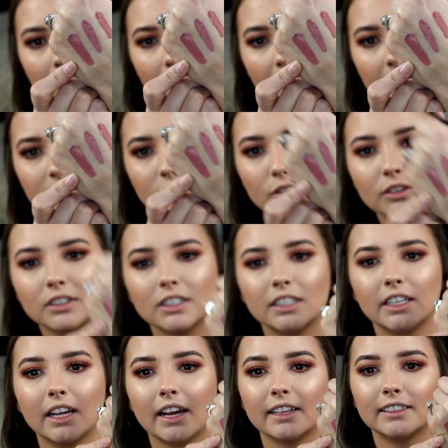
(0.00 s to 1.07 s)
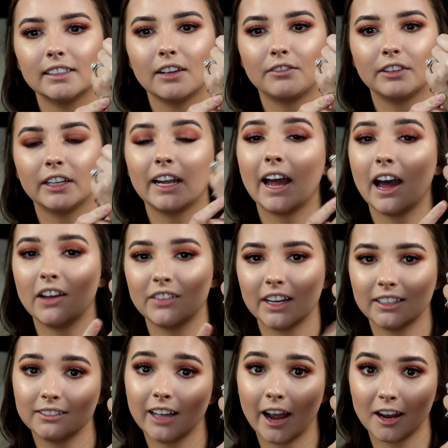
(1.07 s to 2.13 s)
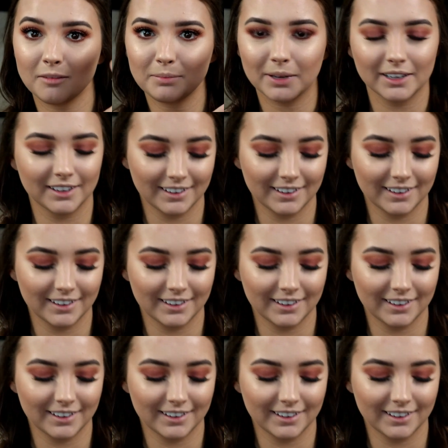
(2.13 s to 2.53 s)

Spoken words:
As you can see, I definitely have a type.